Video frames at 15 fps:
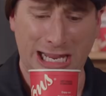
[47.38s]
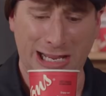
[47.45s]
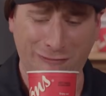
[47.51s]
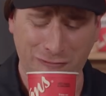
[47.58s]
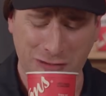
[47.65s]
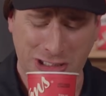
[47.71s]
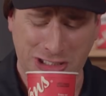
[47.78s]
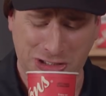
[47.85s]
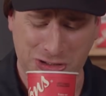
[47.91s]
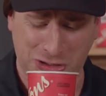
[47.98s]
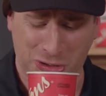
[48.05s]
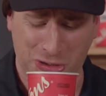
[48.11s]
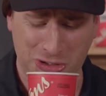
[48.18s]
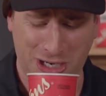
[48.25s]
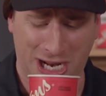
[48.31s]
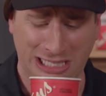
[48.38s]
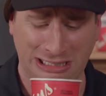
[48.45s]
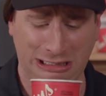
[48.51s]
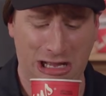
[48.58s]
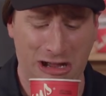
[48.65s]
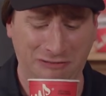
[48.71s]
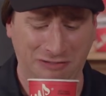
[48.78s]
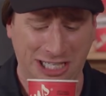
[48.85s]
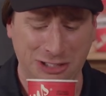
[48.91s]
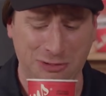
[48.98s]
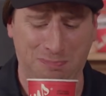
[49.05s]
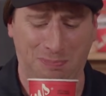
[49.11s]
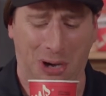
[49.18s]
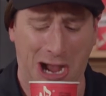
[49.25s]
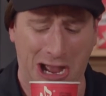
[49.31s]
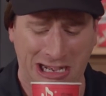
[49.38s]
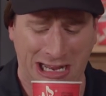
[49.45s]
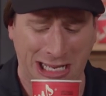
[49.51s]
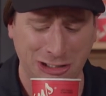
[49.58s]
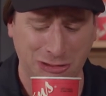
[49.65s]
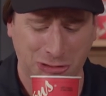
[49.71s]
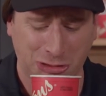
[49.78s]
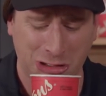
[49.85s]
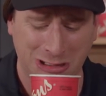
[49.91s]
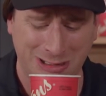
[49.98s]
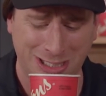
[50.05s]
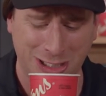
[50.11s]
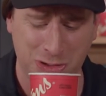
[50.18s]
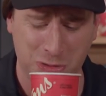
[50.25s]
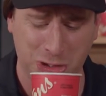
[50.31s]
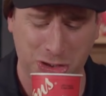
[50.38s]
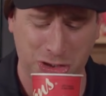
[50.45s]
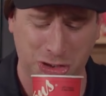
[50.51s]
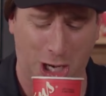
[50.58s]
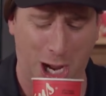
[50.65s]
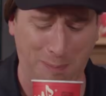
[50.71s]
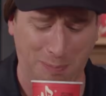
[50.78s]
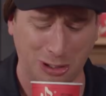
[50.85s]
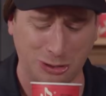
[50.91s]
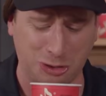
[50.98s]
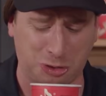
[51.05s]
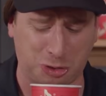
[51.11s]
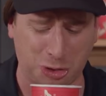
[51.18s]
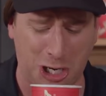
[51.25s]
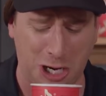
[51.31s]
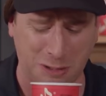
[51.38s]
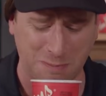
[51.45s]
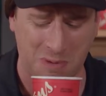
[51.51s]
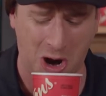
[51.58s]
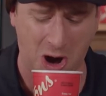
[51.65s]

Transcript: Every store I love gets bought and turned into a Shoppers Drug